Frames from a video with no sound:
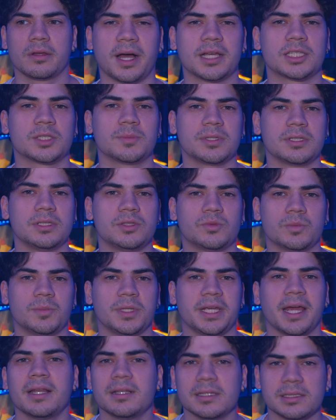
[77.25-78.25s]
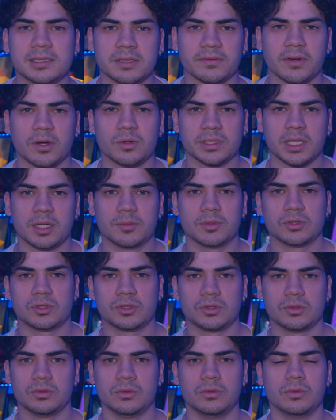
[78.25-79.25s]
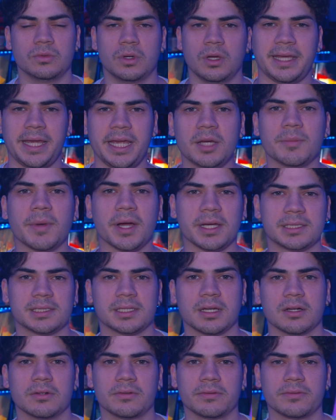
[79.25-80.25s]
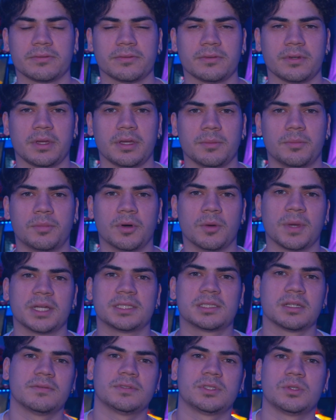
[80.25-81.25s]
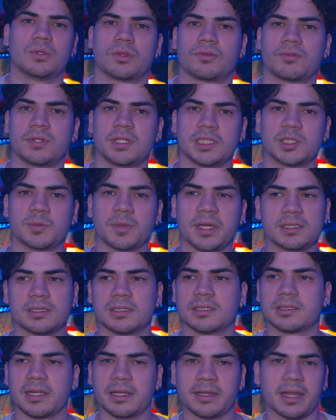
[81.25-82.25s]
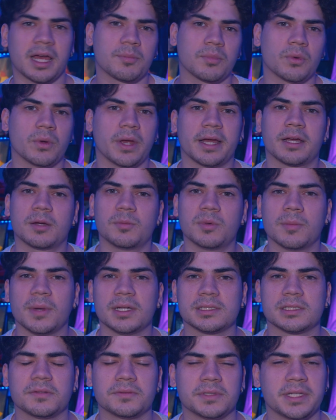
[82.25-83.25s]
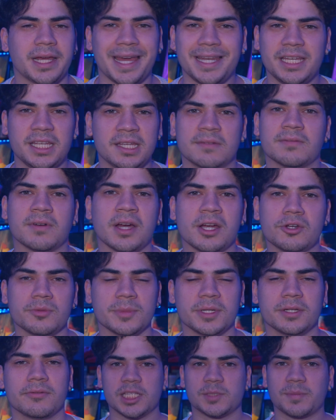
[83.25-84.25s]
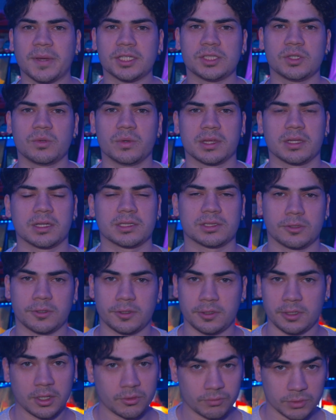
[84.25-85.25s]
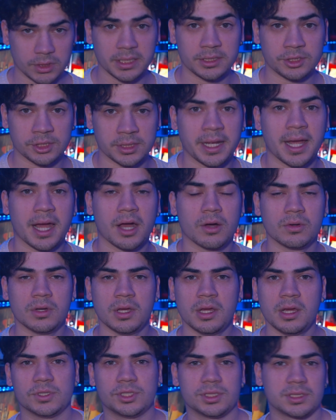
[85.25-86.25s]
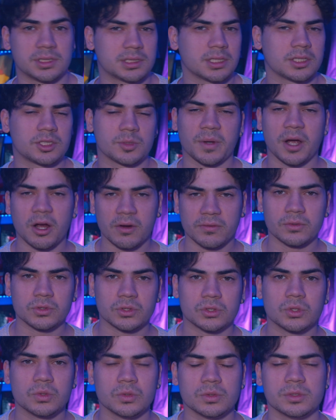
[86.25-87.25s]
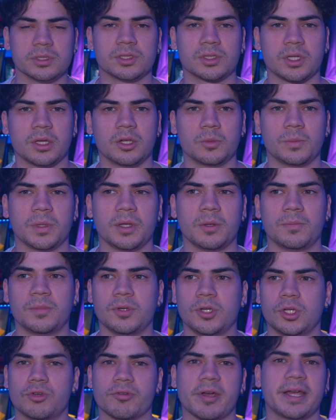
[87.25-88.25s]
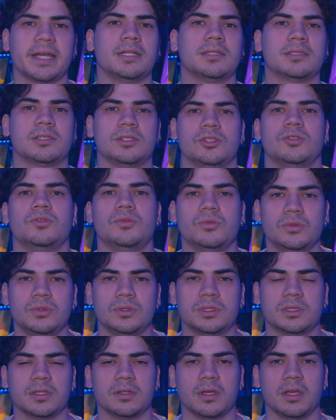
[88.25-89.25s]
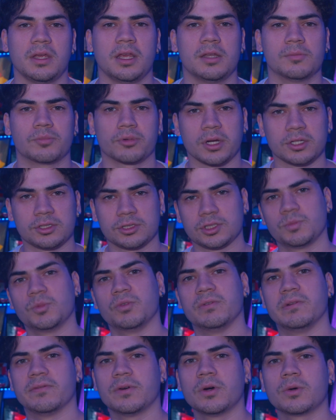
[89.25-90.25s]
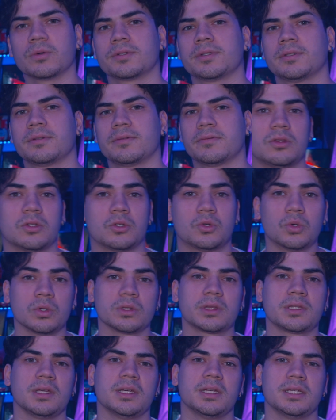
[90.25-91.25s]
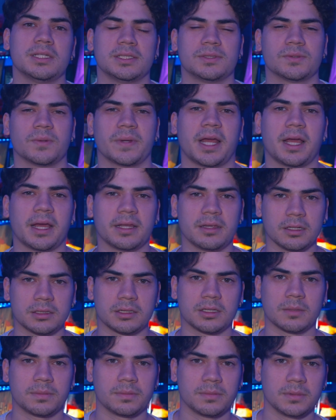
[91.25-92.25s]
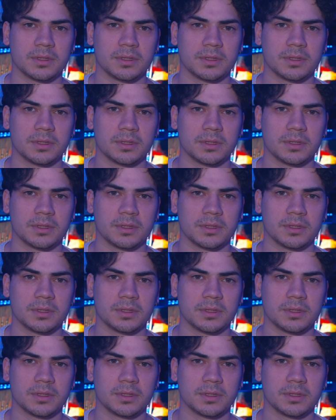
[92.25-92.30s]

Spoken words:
possibilities would be endless if I was able to take myself, put myself into a 3D space, because at that point I could put myself into any environment. Especially with us learning Unreal Engine now, which is such a powerful tool, it would be great to use in projects moving forward. The cool thing is, when I had looked up